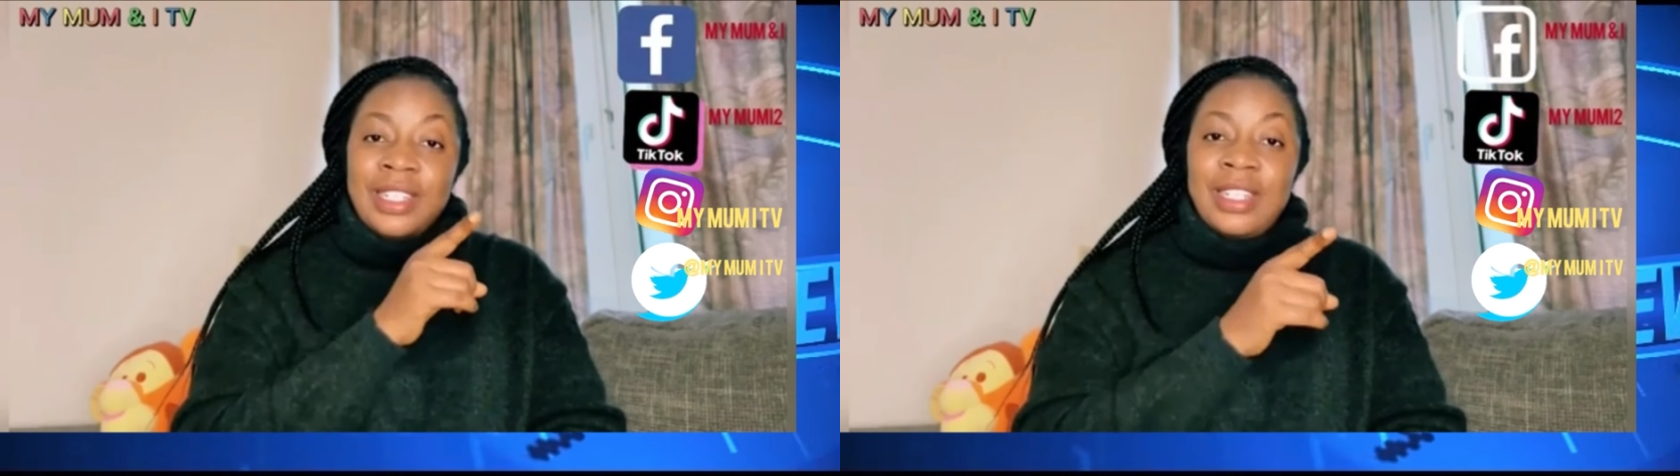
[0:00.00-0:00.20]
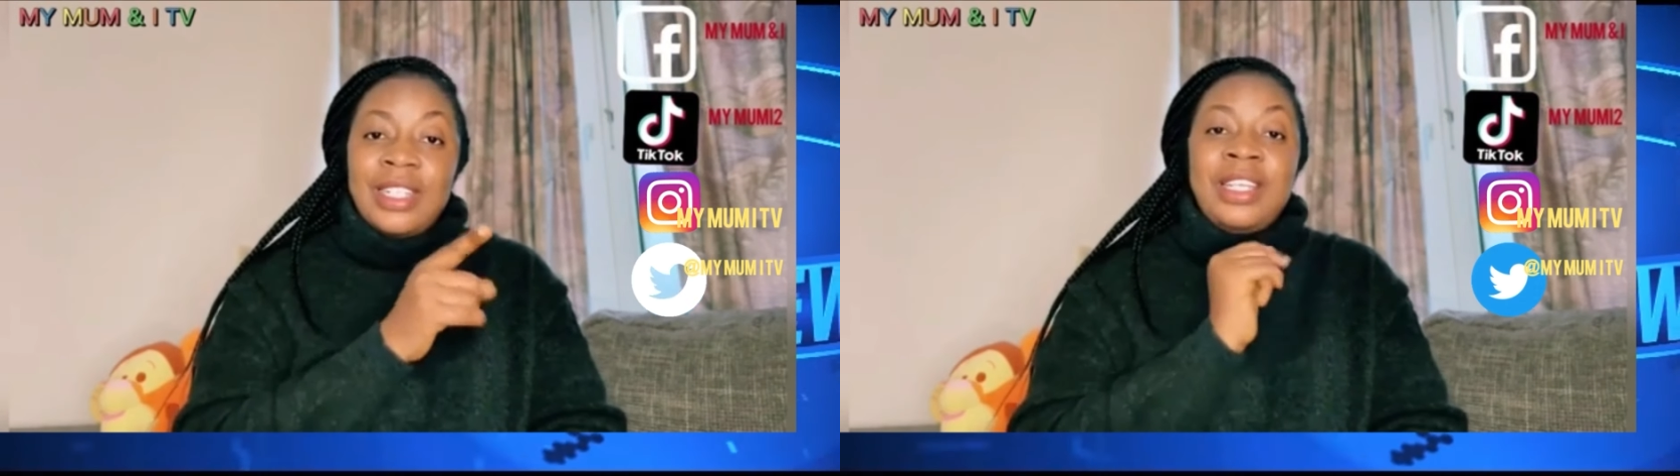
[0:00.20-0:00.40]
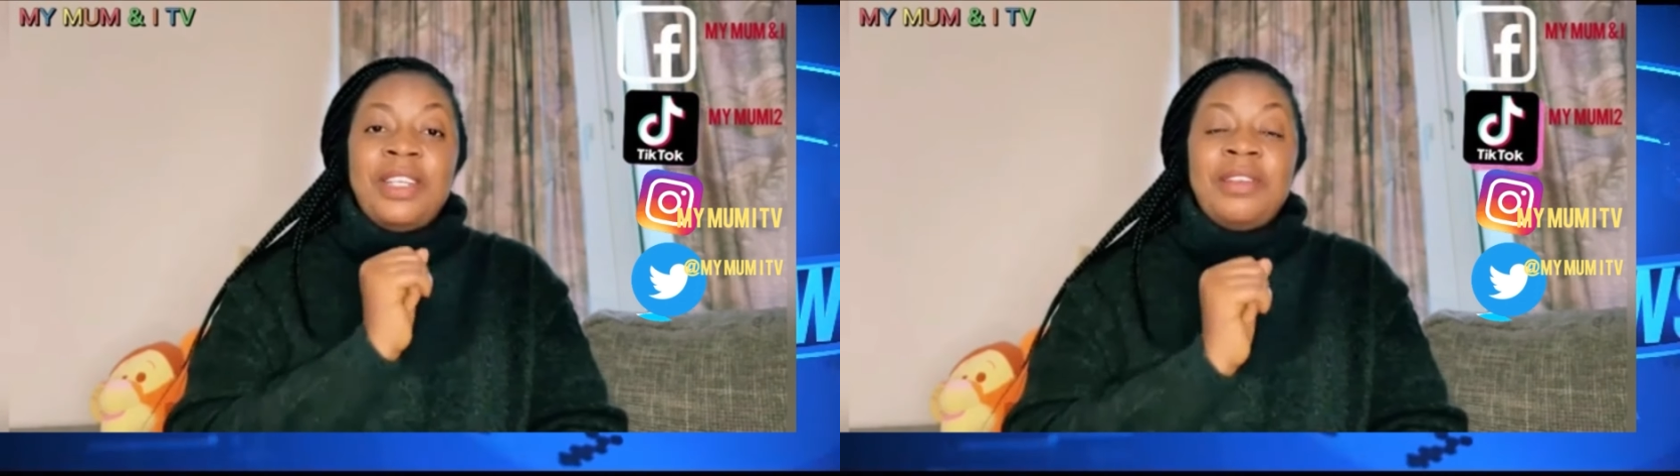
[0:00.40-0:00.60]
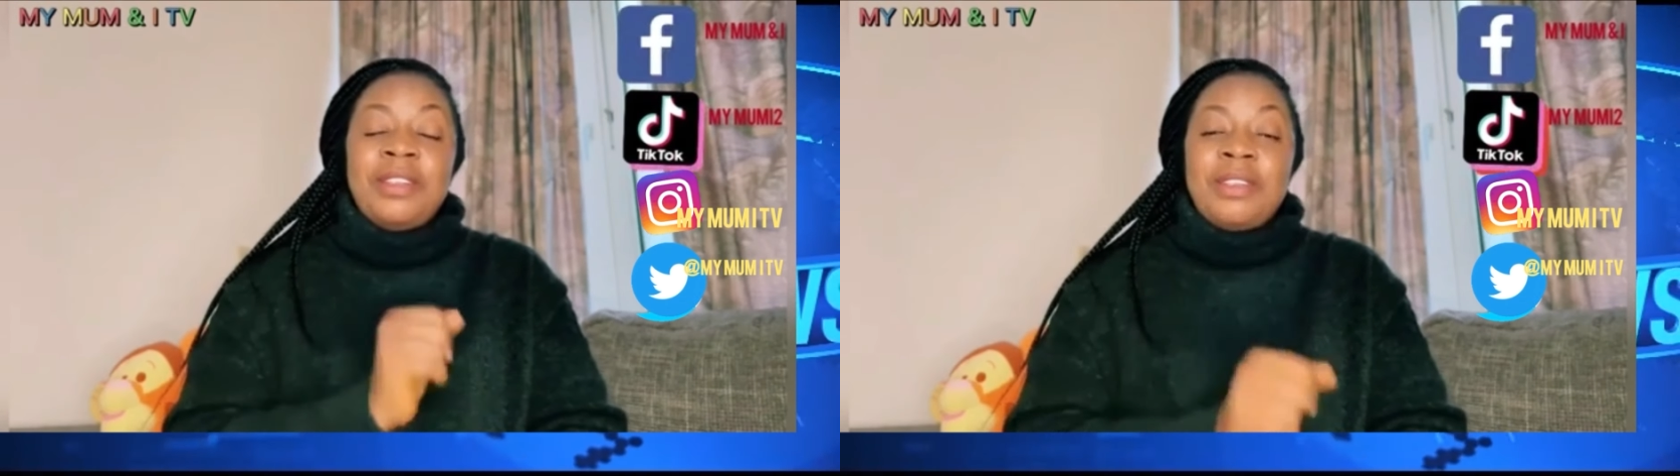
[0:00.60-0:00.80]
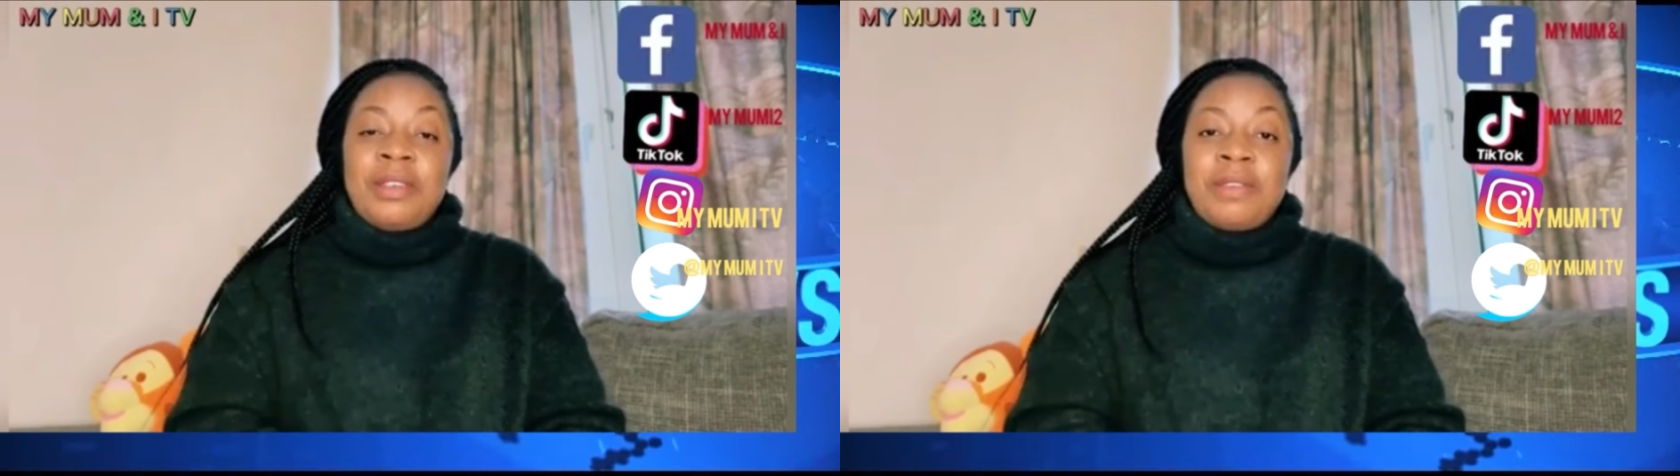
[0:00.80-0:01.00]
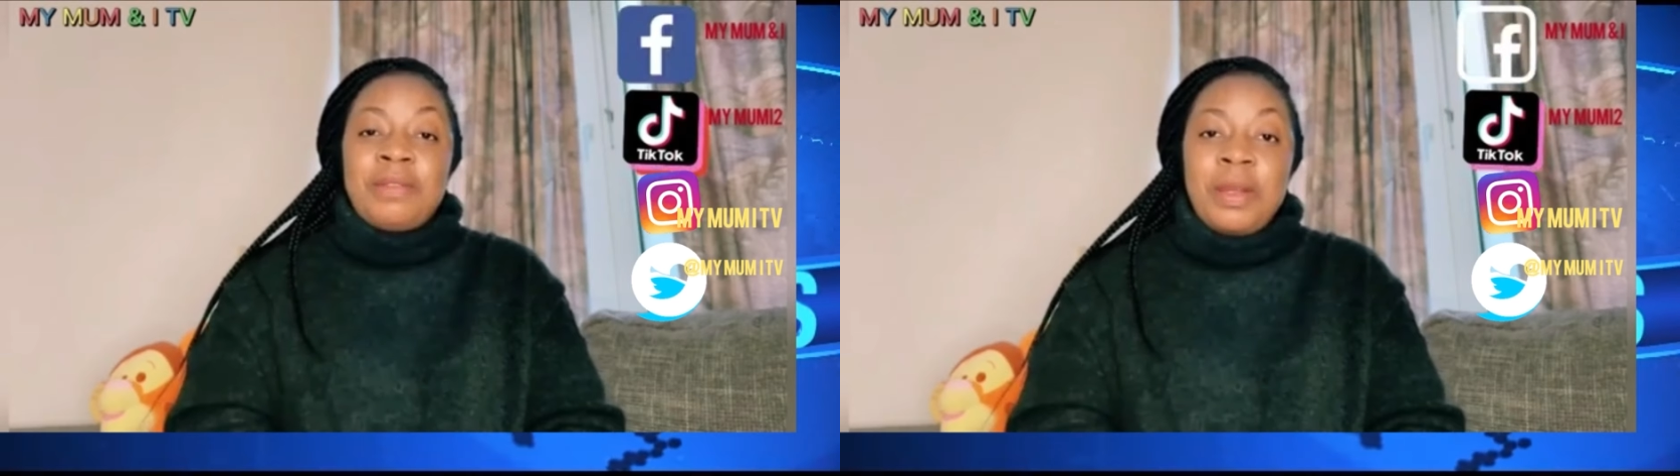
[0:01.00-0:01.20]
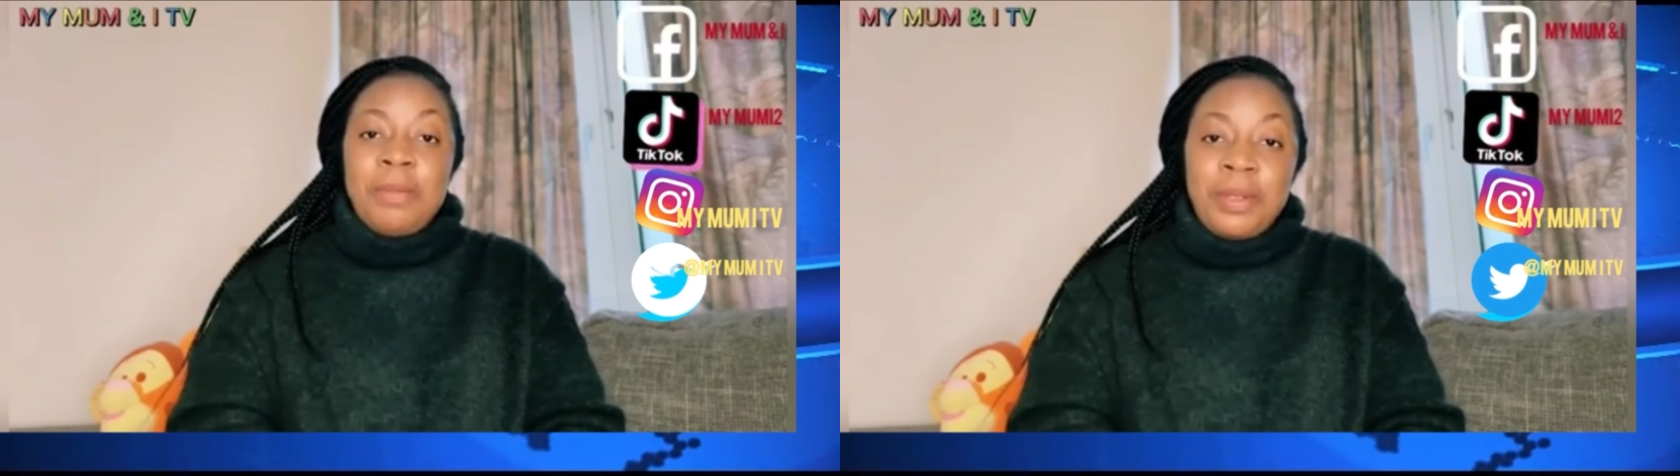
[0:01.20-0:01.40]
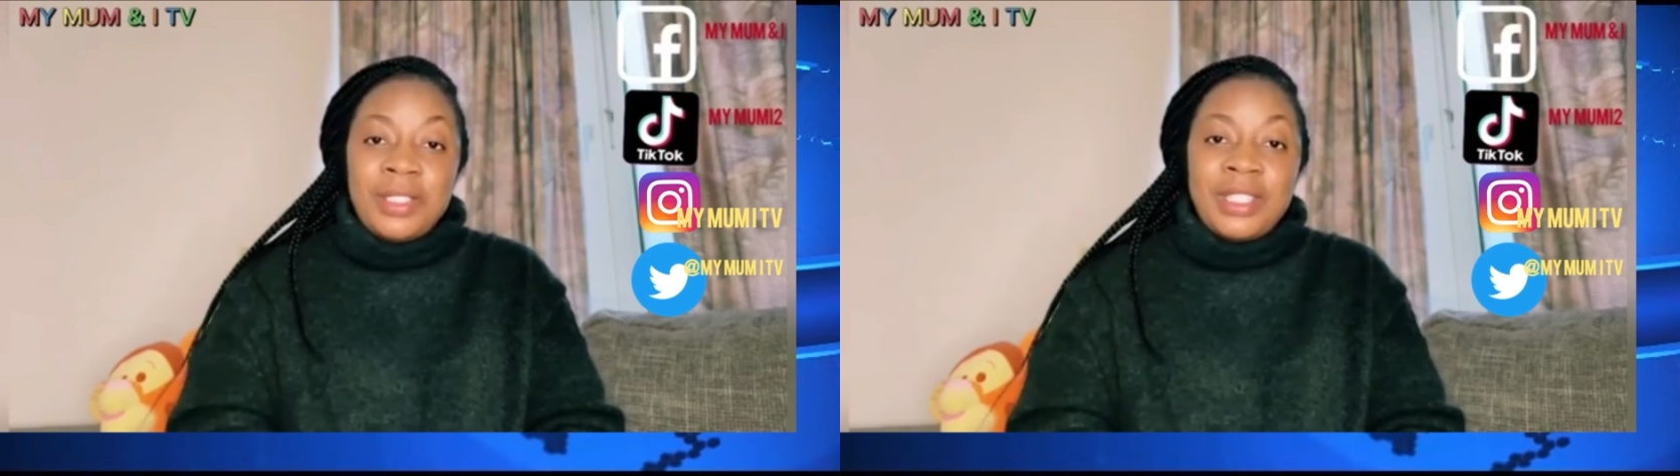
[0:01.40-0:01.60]
very much for your time
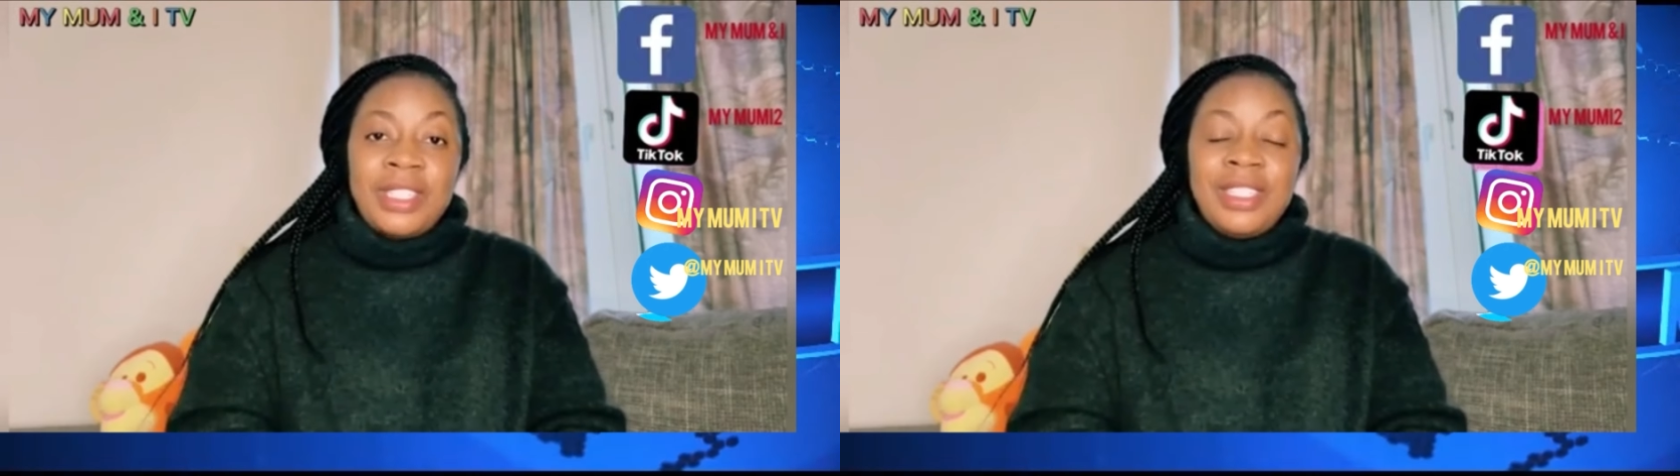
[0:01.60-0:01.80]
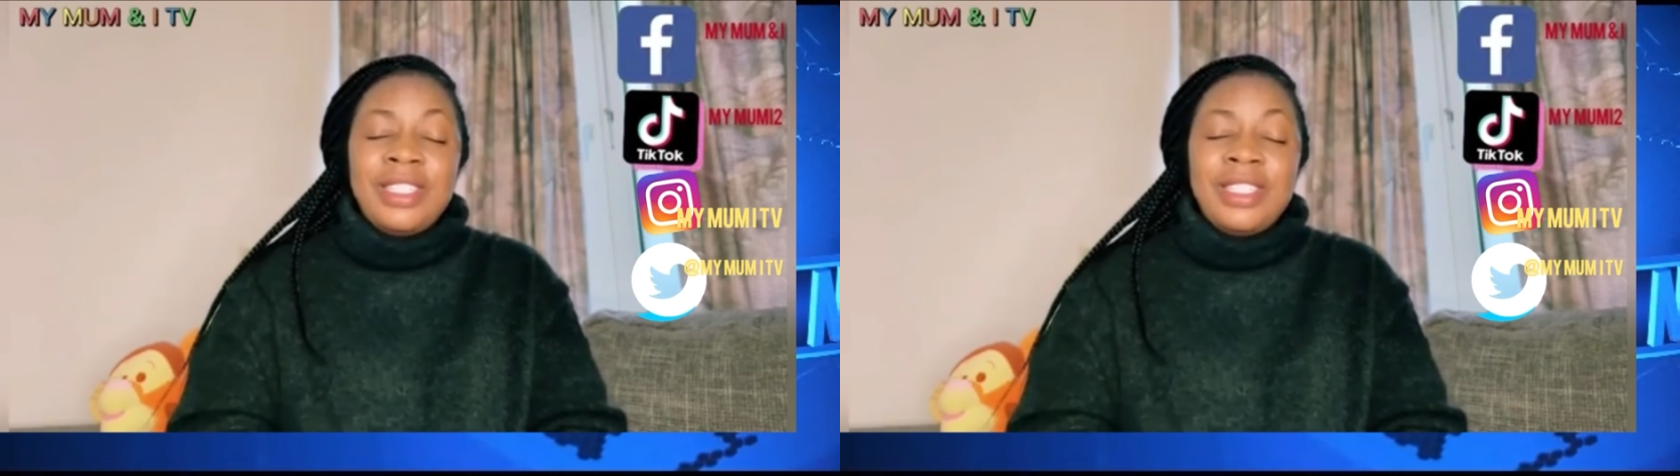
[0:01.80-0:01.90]
again with me.